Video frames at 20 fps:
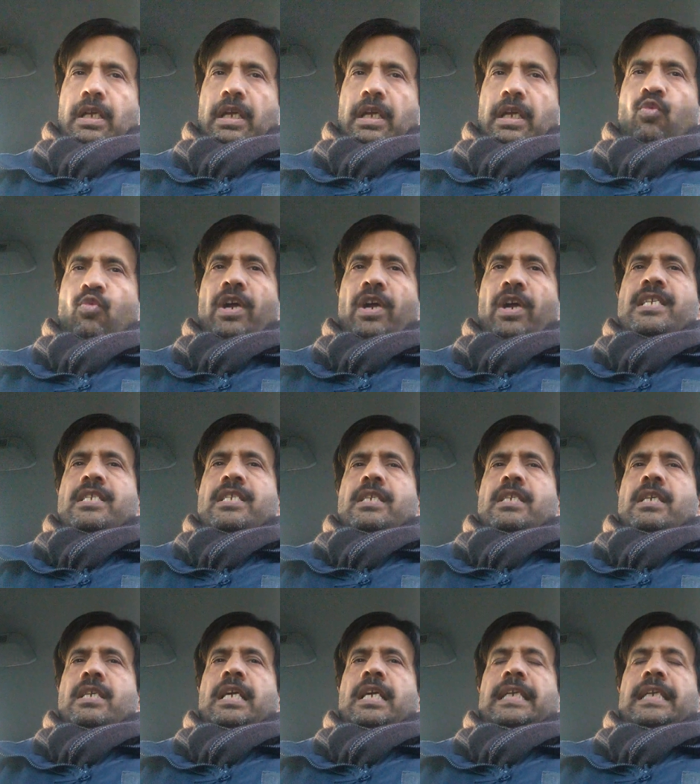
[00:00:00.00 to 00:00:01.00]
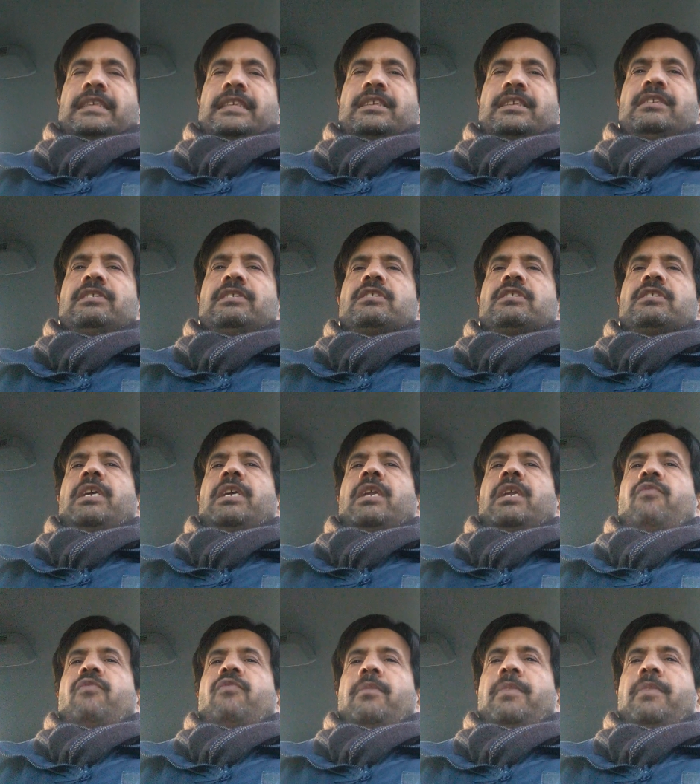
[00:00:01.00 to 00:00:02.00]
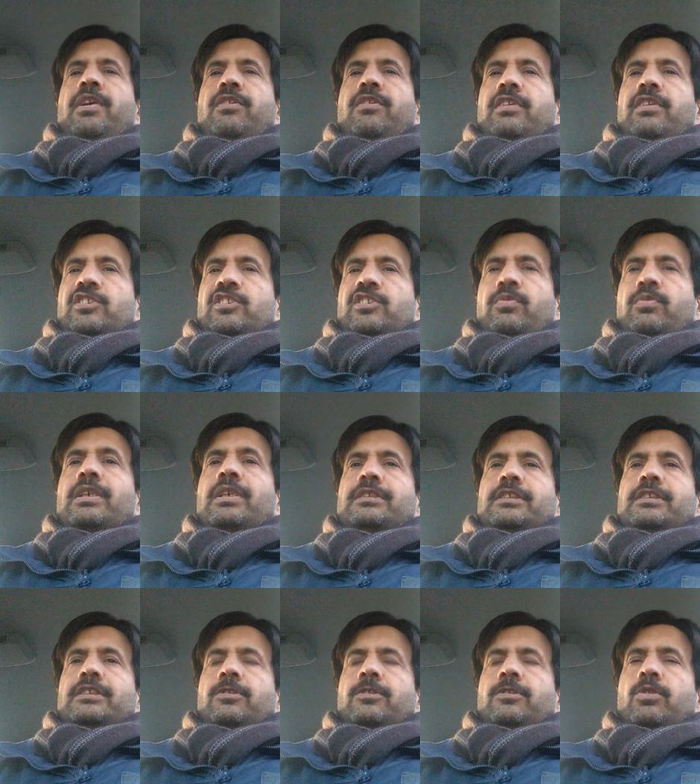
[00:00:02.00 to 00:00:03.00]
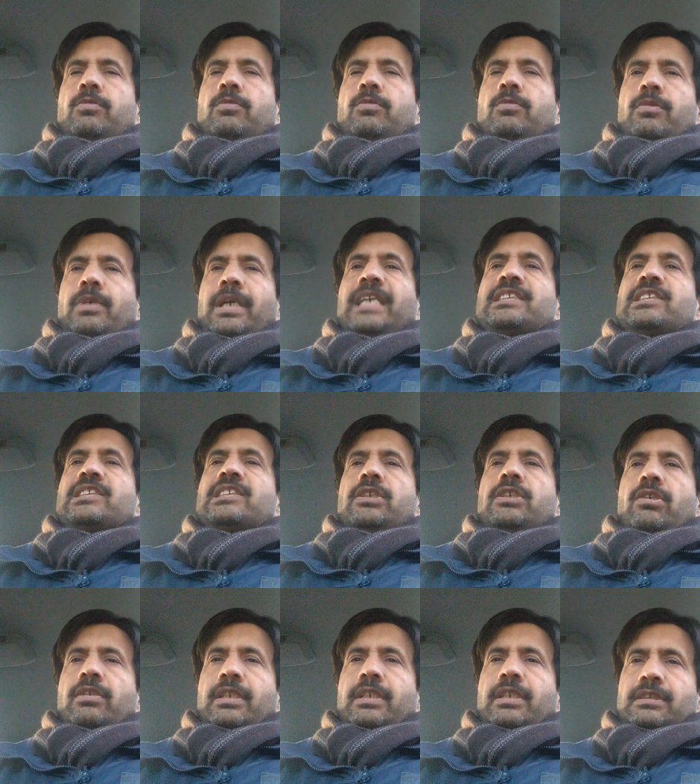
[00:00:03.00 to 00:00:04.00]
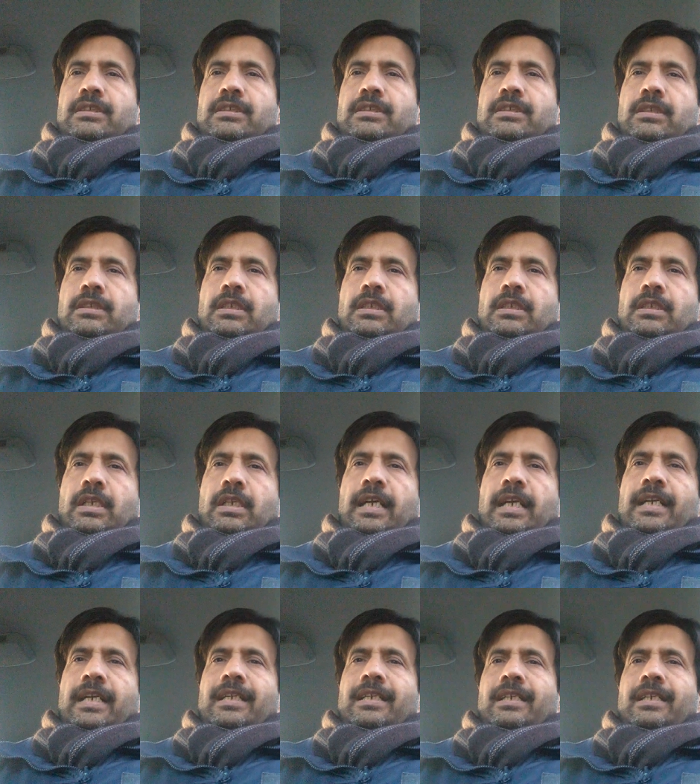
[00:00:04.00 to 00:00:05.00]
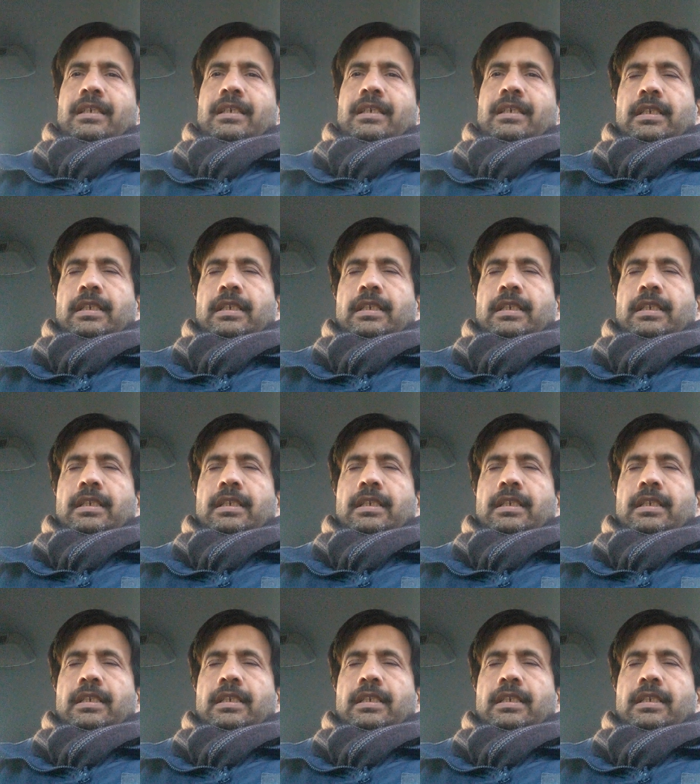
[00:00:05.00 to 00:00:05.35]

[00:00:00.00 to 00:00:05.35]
And one is uh, like systemic inflammatory response syndrome, you know, SIRS, and uh,